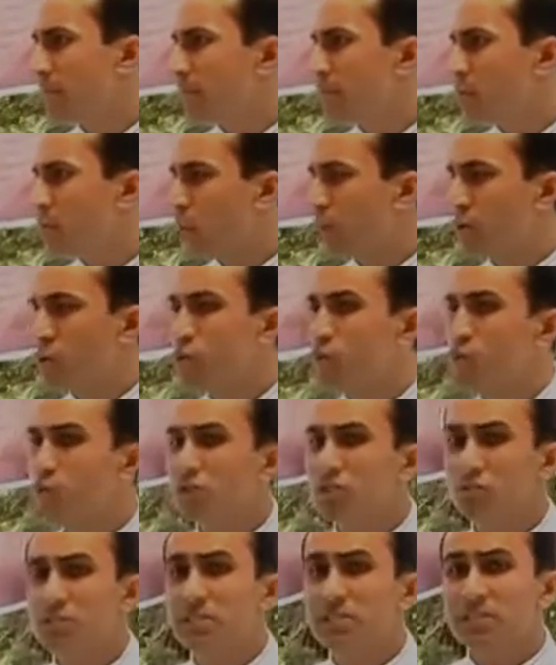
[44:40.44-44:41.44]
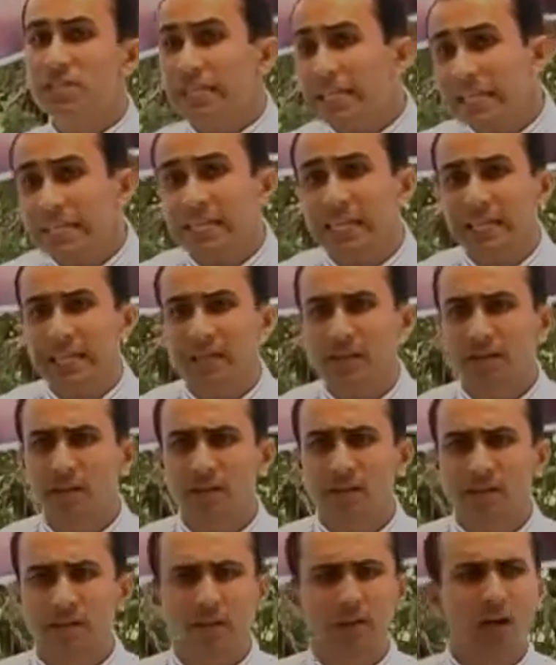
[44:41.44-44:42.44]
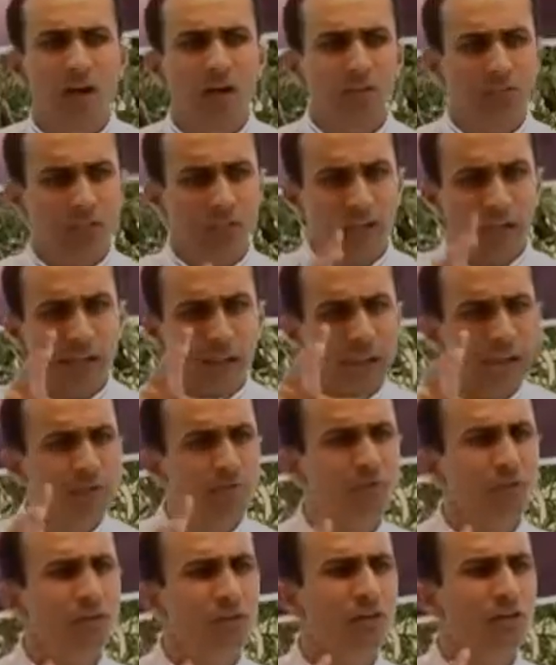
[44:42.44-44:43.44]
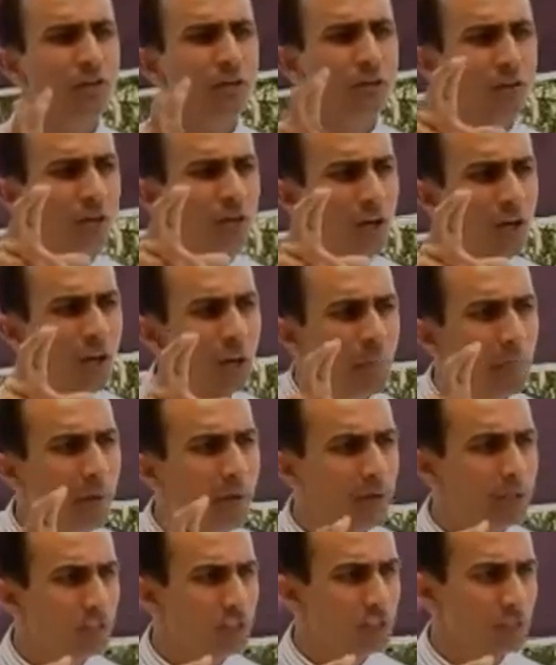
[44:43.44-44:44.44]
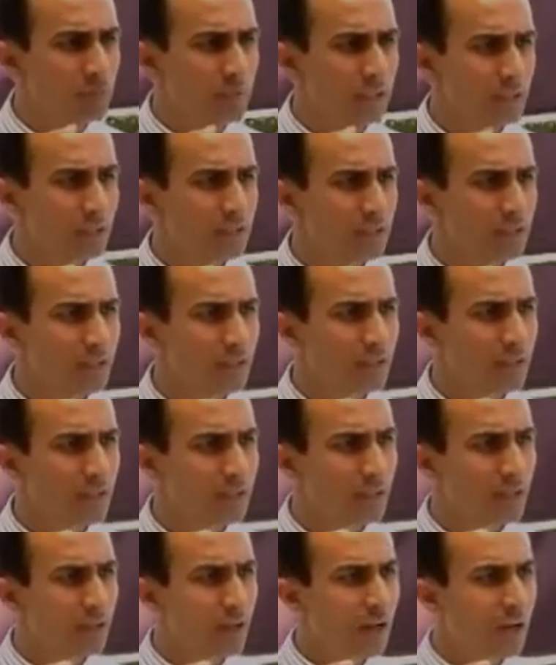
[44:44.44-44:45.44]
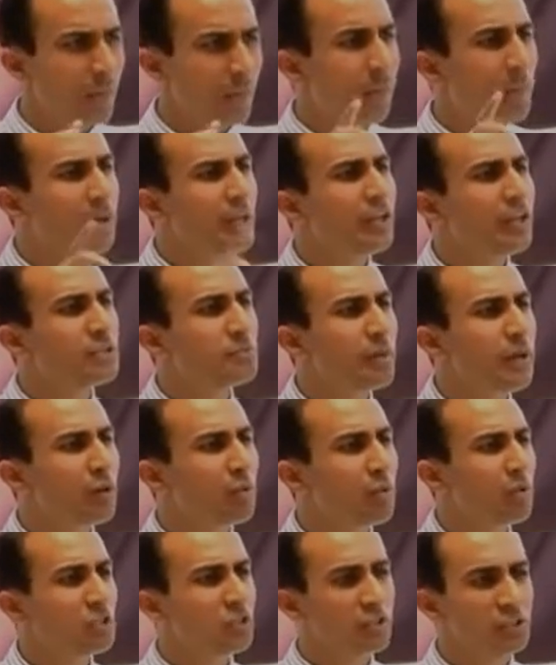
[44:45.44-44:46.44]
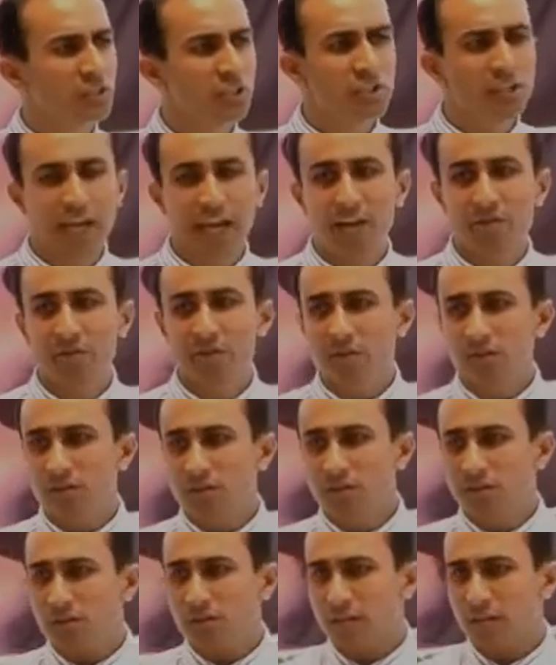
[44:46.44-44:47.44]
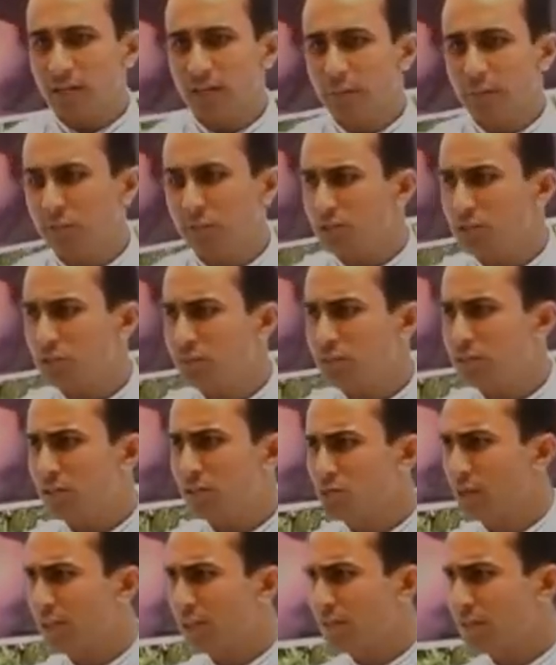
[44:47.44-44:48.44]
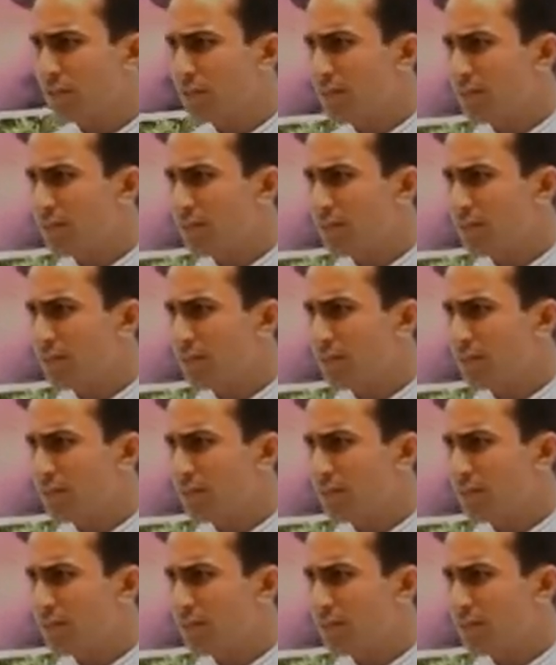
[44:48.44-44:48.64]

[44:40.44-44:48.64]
the one who was misleading, got a heavier punishment. But here's my question, did Aaron get a punishment as well?